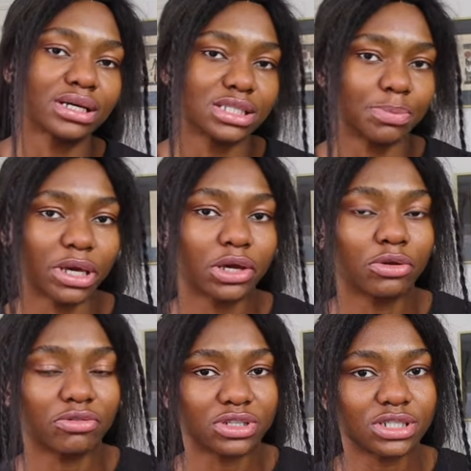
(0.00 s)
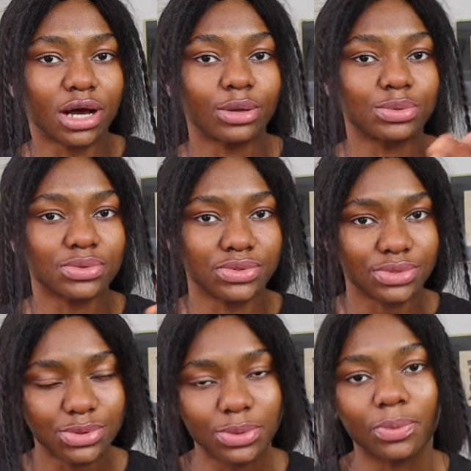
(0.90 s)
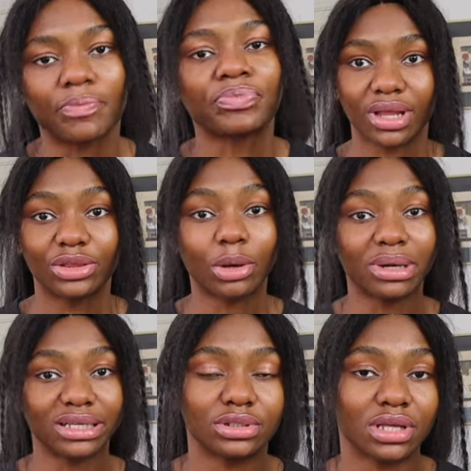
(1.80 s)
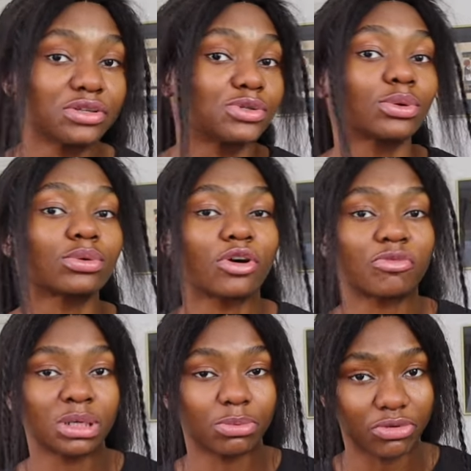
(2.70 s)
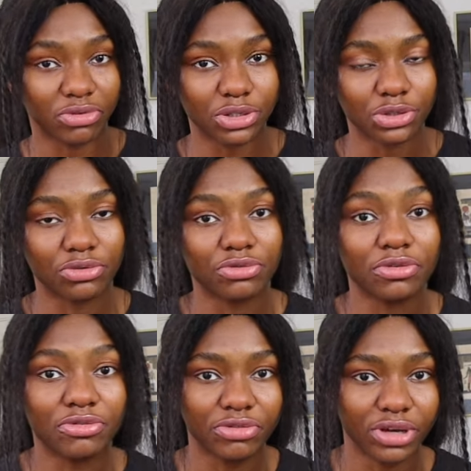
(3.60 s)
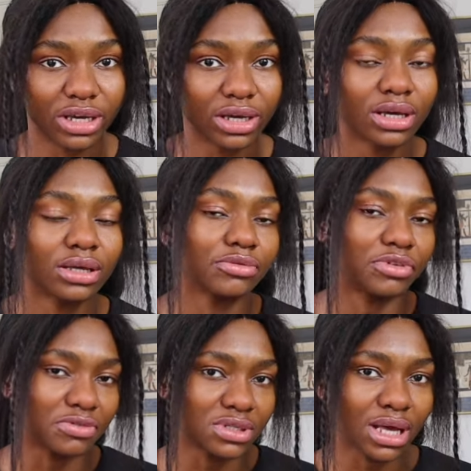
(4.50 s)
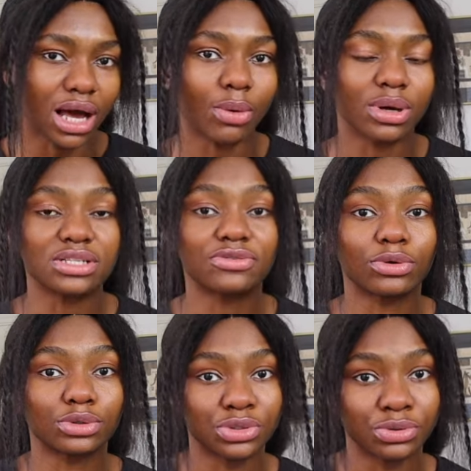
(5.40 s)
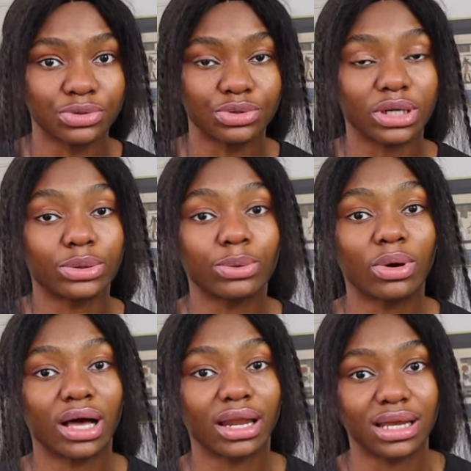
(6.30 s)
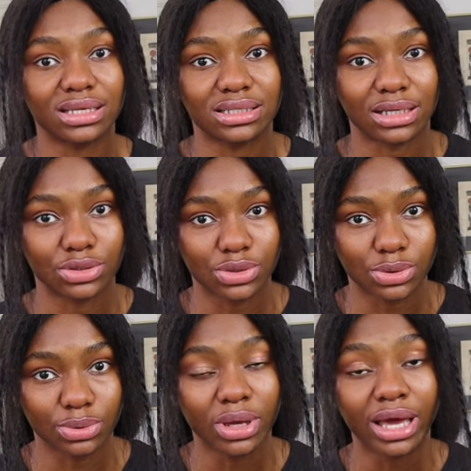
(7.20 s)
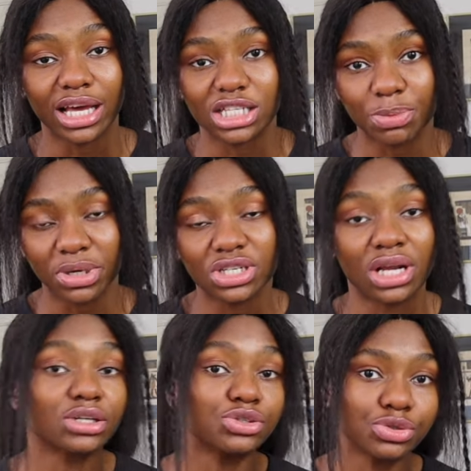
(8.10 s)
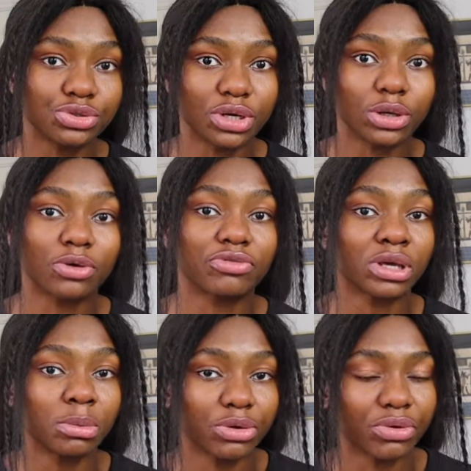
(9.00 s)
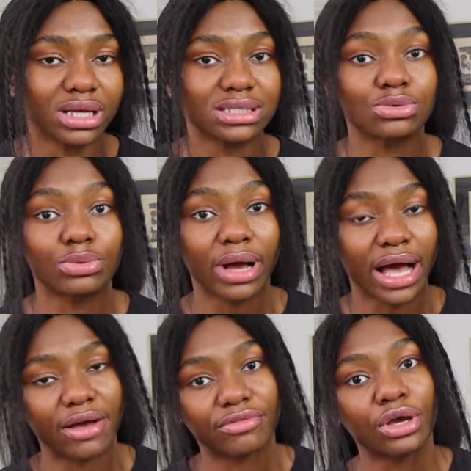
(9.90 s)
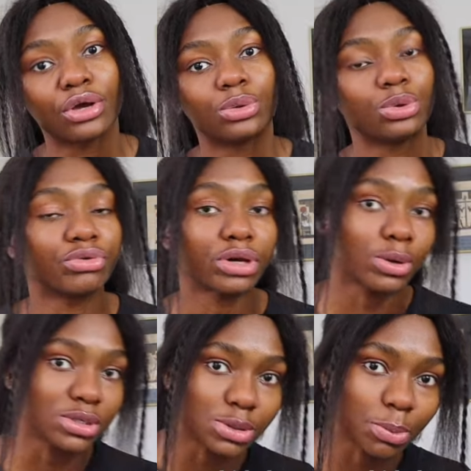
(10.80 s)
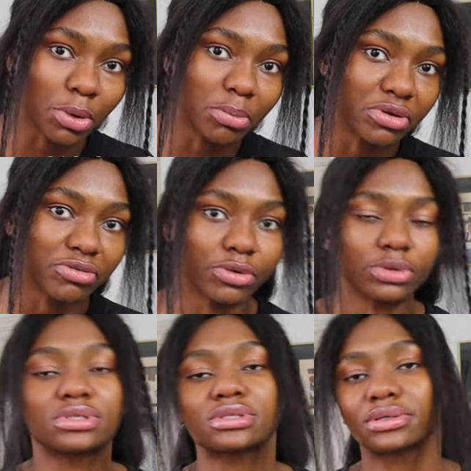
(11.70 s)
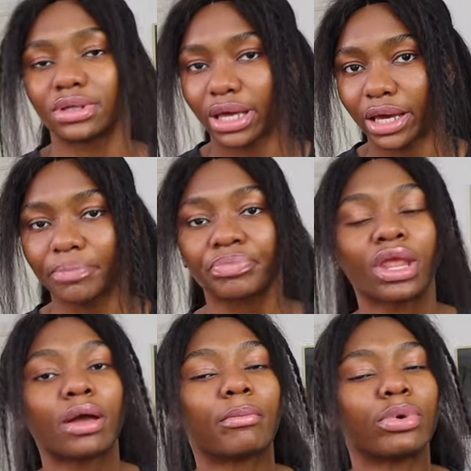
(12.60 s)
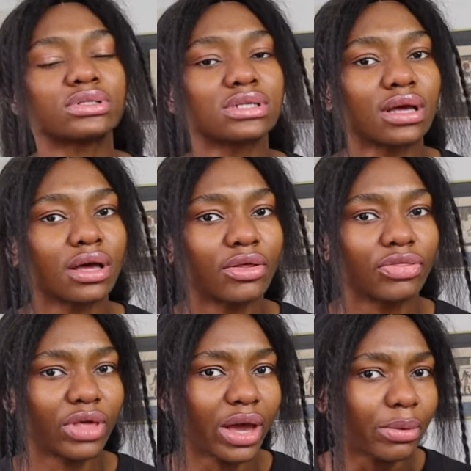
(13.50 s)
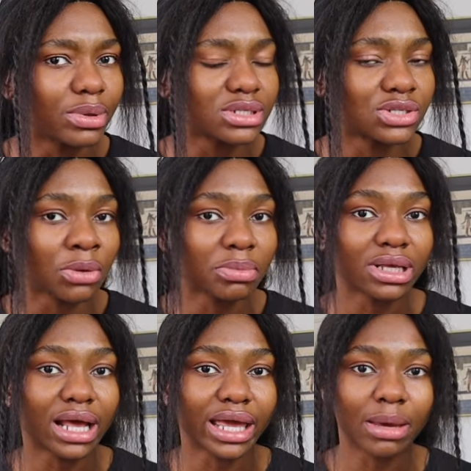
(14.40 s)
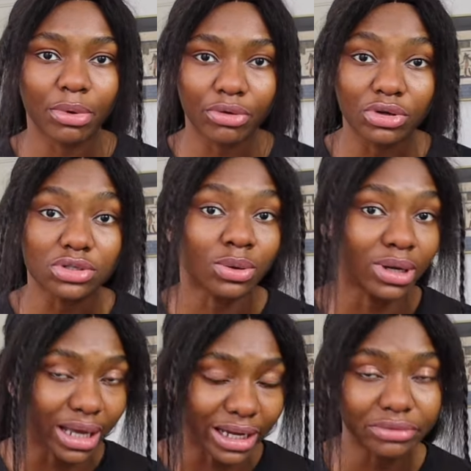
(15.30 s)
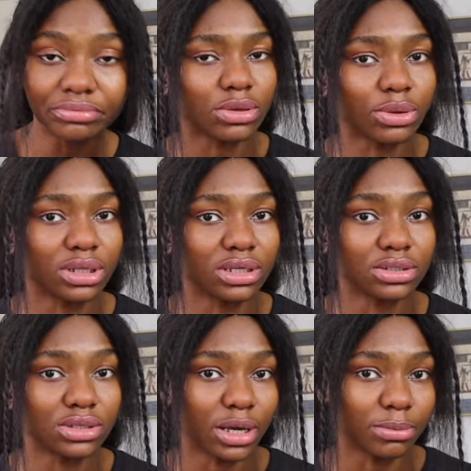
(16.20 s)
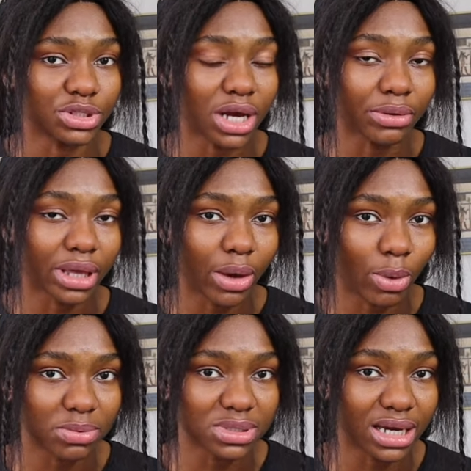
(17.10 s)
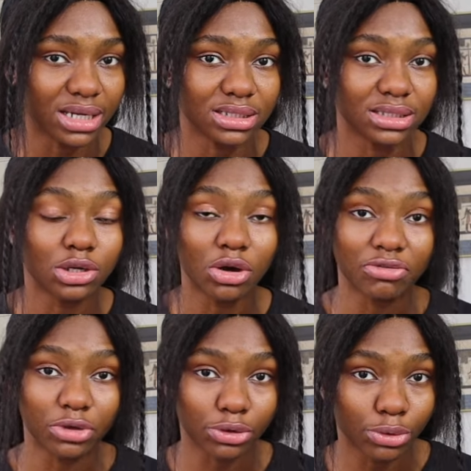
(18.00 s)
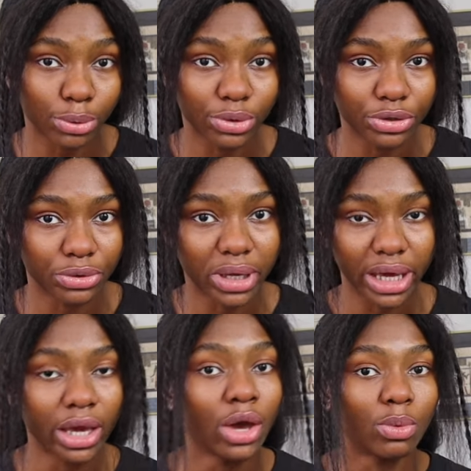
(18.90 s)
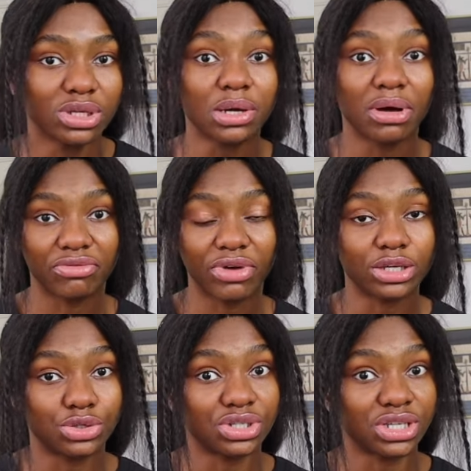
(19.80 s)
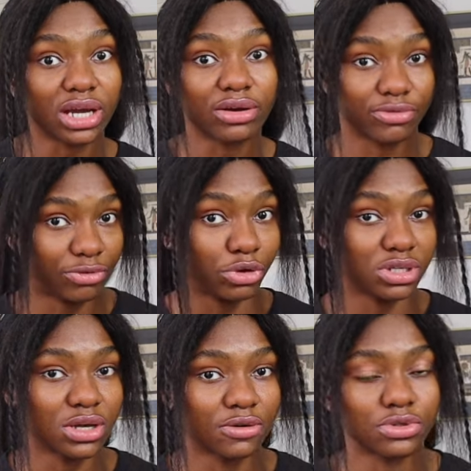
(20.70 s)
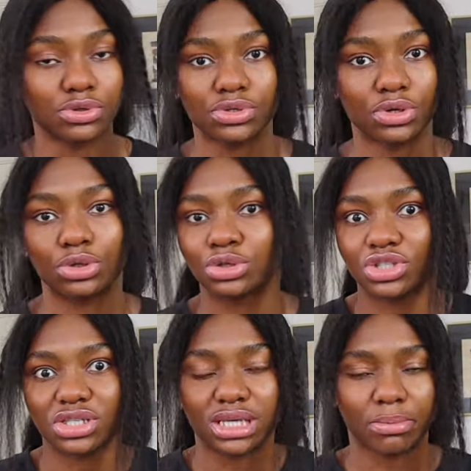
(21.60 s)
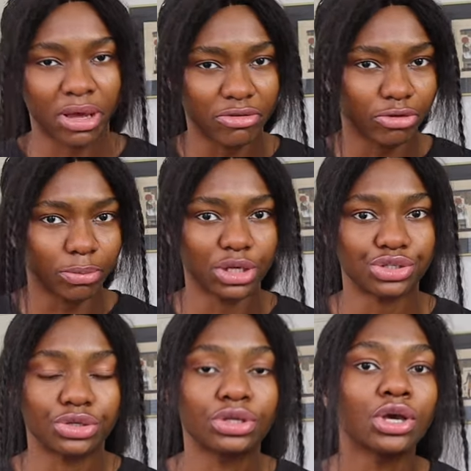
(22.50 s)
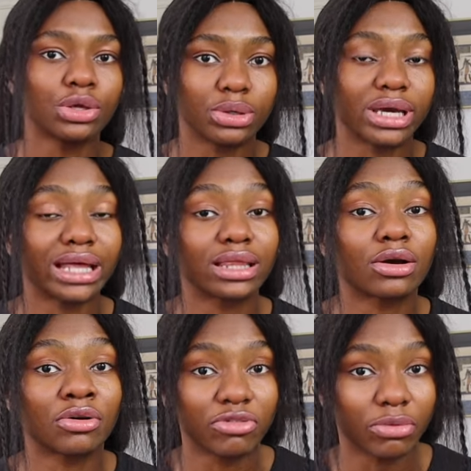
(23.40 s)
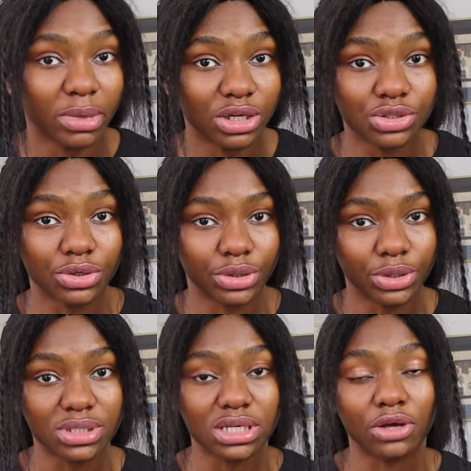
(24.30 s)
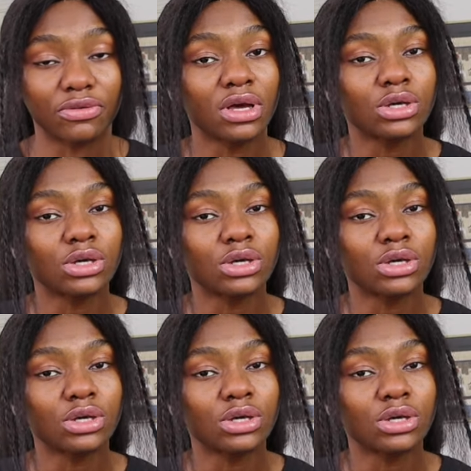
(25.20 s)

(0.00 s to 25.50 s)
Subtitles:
Speaking of a child who's 2, normally there is no government provision for free 15 hours for children who are less than 2, especially children of immigrants who have no recourse to public funds, yeah? But there is something I came across online on the childcare website, gov.co.uk, which I'll advise you check for yourself too, so you don't just take my information, you get the confirmation yourself.